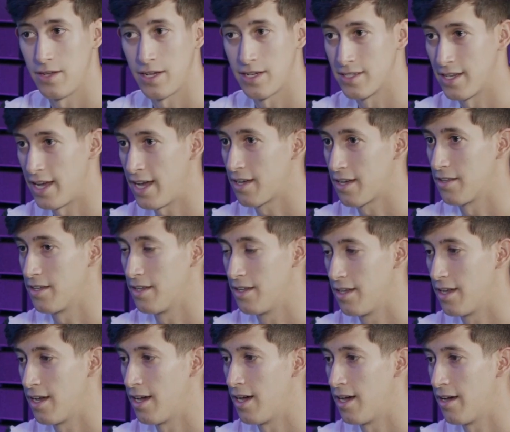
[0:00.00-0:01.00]
Exactly,
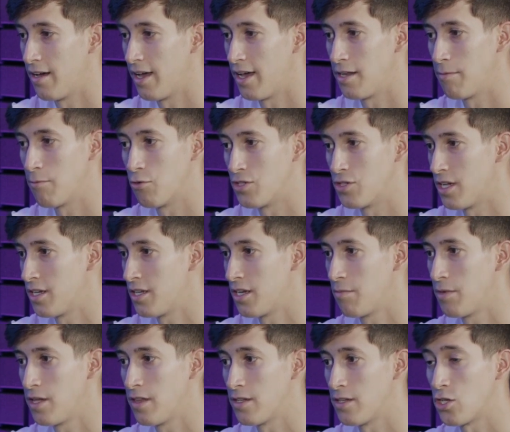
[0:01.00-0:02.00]
uh, and he
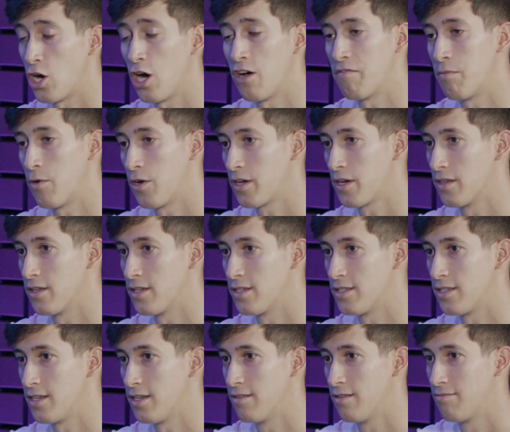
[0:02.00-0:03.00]
presented me this off-market
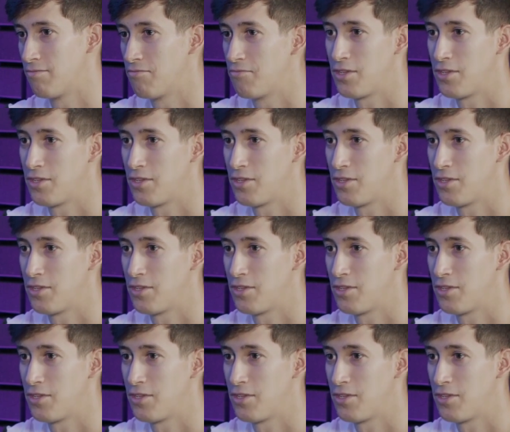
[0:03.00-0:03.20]
listing.